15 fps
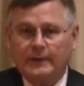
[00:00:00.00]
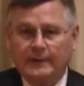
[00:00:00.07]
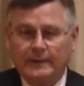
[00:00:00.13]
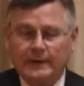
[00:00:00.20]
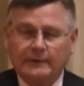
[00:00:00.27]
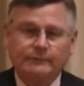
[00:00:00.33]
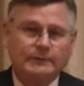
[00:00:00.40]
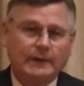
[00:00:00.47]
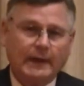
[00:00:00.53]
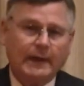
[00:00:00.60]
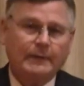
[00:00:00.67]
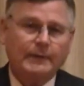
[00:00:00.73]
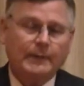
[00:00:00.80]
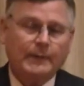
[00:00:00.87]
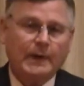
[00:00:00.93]
And then if you
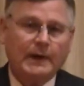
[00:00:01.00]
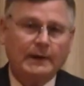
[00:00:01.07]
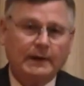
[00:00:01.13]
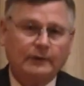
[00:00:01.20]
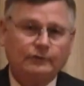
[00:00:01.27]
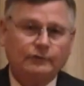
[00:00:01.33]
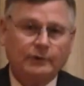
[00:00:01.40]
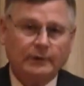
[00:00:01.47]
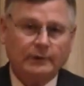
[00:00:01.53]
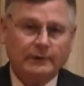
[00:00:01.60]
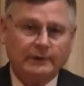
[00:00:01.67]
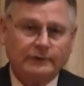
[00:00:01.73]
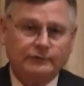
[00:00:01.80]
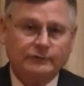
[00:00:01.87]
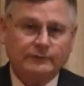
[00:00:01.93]
add the right atrial
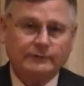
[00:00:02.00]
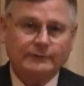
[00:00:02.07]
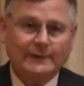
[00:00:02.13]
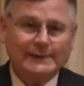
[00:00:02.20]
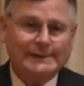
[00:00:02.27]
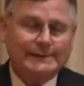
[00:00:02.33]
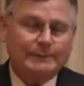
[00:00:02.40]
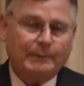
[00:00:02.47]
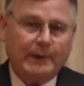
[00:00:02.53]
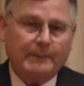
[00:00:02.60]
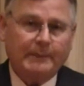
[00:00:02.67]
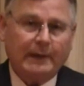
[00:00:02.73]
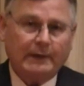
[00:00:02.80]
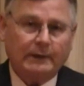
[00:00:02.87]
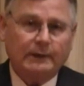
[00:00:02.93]
lesions, it might
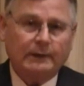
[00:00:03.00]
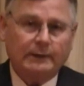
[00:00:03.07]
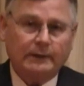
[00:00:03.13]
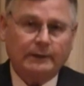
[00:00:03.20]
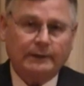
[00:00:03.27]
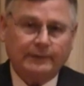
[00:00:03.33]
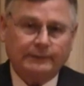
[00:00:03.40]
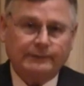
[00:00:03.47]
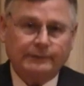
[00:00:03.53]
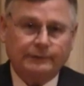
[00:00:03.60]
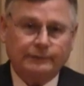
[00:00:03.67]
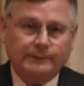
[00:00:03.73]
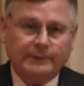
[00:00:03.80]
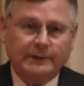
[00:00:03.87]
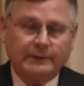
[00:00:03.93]
make a little
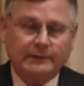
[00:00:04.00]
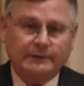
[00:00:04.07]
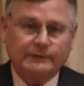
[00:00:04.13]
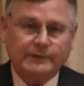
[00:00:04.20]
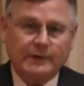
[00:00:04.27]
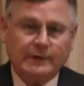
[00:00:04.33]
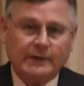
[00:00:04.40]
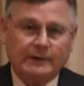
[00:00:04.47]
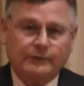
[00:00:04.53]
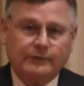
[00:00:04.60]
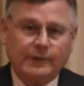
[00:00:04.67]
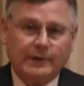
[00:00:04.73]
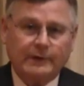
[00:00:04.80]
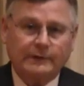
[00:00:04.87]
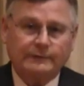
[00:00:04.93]
difference, but at least in our
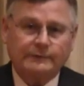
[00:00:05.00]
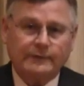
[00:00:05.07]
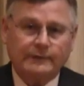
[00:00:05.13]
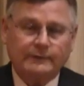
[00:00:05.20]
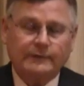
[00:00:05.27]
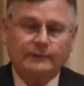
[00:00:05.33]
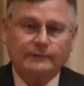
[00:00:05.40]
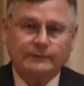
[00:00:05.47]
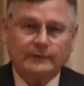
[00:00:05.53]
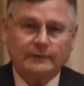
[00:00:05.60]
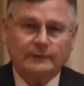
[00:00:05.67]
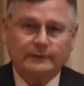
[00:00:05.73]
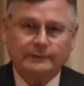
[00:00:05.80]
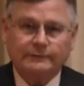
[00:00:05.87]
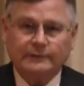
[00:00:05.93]
study,
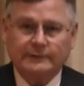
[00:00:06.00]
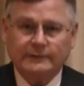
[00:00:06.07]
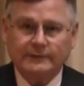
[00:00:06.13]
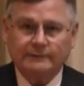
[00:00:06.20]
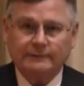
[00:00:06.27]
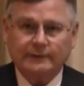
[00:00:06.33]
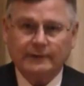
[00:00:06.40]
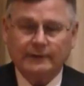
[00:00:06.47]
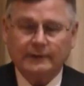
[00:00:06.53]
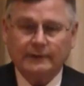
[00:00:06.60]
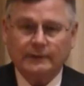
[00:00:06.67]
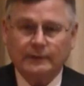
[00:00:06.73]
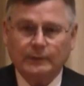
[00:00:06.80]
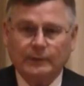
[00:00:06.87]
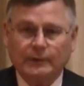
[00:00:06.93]
statistically significant,
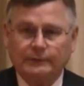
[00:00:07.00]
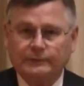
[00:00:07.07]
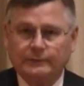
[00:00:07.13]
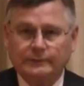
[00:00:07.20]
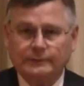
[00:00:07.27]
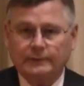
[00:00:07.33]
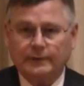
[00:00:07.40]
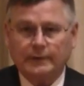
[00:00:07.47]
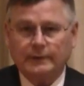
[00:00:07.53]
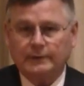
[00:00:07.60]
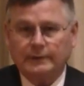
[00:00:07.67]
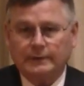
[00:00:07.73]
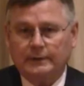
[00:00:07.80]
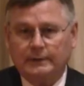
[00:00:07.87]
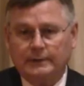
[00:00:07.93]
it wasn't
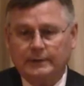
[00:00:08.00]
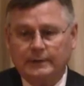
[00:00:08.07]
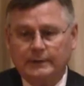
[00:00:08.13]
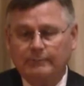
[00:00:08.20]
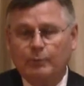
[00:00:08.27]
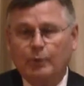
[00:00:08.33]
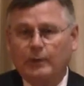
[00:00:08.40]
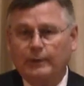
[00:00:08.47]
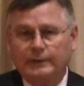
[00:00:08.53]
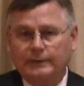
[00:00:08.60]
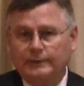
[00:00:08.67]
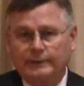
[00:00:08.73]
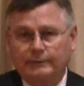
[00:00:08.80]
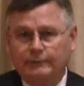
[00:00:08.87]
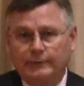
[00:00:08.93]
an important
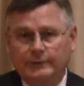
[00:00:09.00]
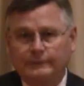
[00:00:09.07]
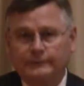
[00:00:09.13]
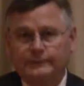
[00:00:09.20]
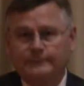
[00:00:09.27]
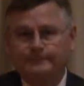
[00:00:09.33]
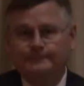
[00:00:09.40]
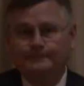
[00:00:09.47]
difference.